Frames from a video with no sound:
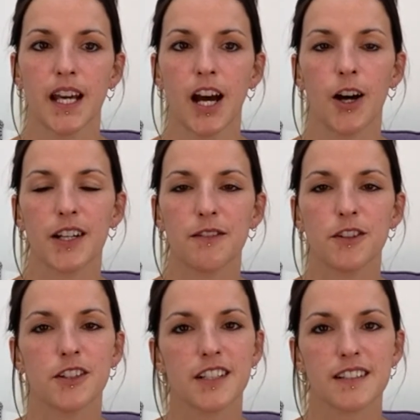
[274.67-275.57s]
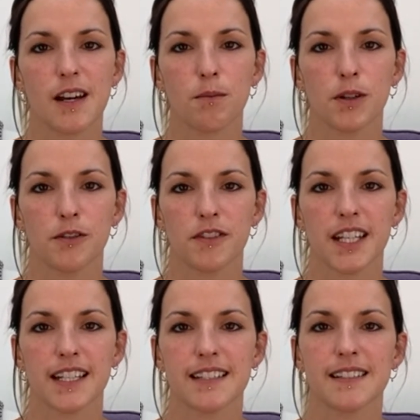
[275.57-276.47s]
I'll give you an example of
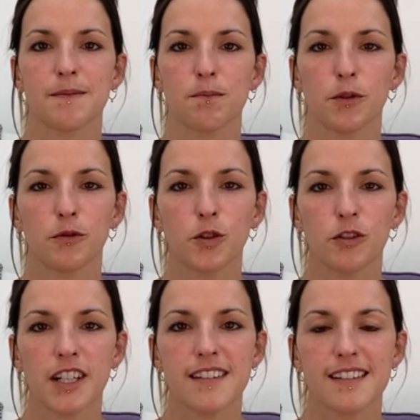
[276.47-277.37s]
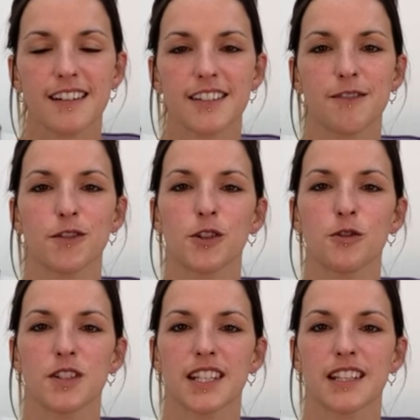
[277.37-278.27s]
this. Before I started
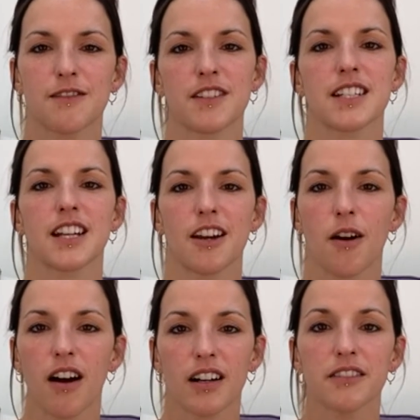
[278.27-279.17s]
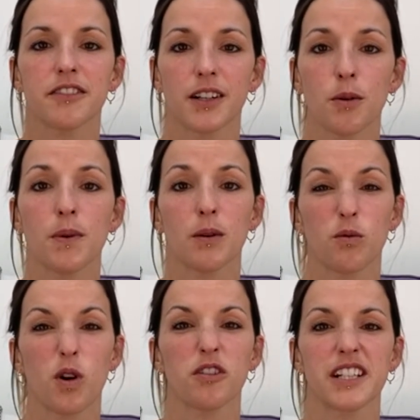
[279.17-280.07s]
recording this video, I felt a bit
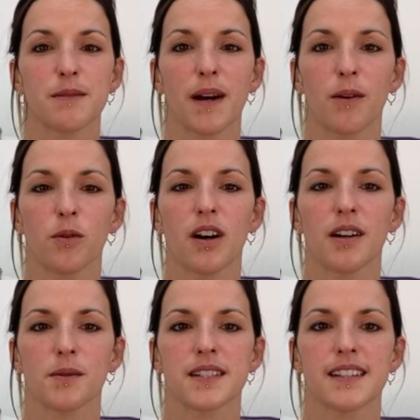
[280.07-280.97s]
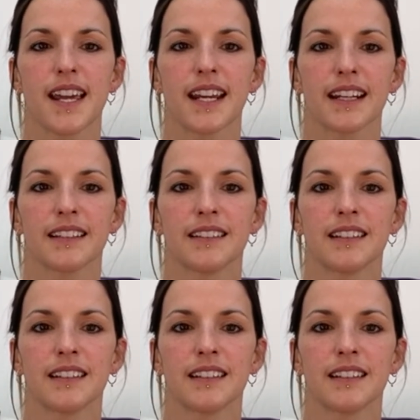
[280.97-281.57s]
worried about what I was saying.